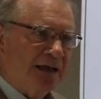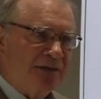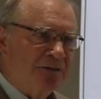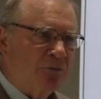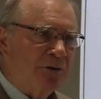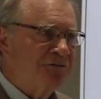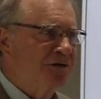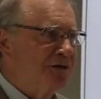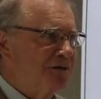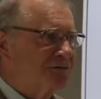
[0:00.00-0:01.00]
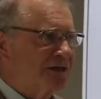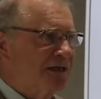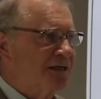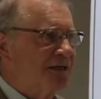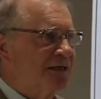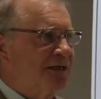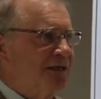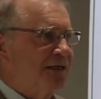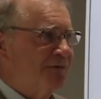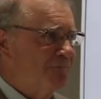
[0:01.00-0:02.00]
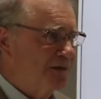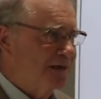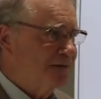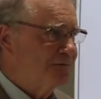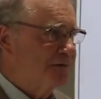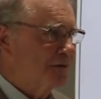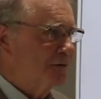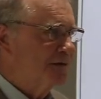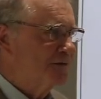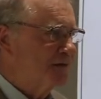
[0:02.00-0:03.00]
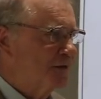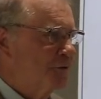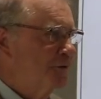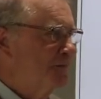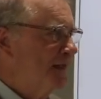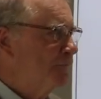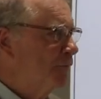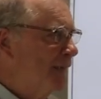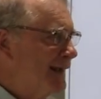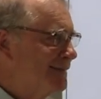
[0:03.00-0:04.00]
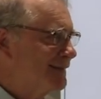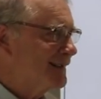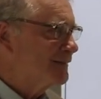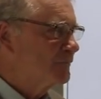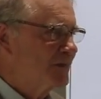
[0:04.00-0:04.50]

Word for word: And the question is, if it gets there, is it a good thing or a bad thing?